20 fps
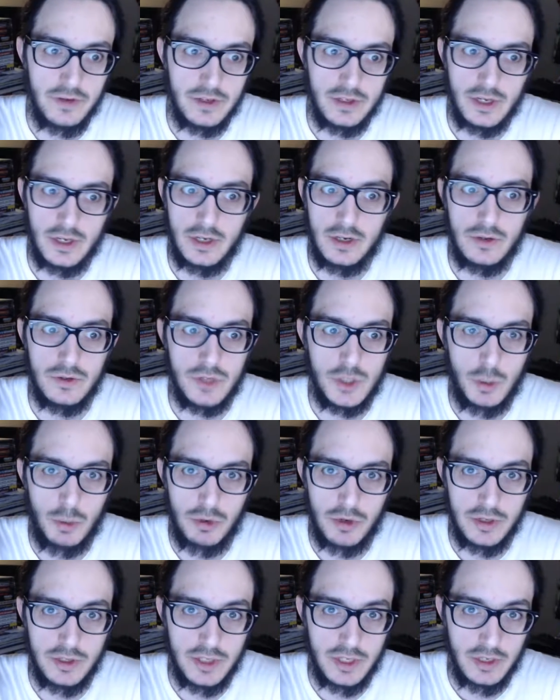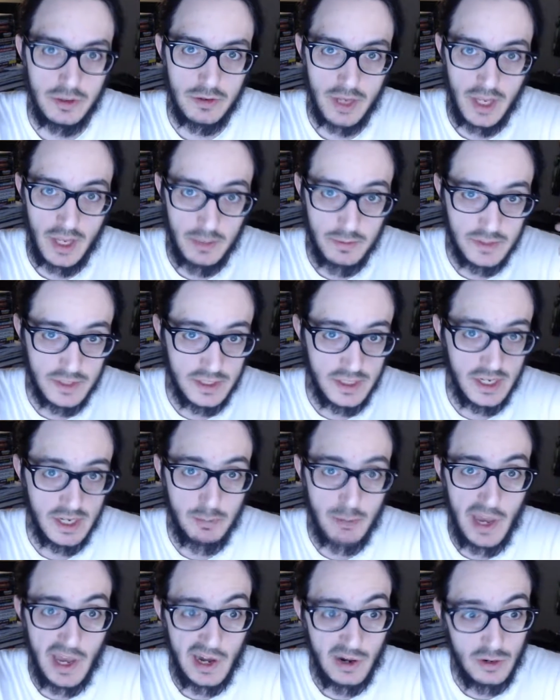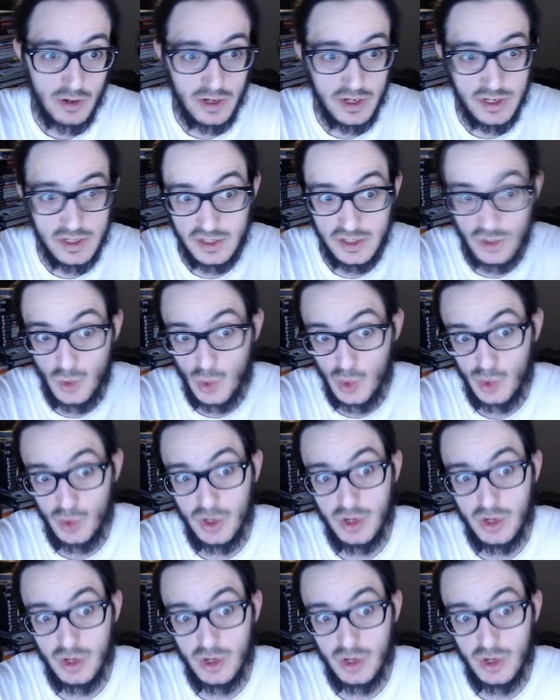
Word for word: of Nintendo and Super Nintendo games that take batteries and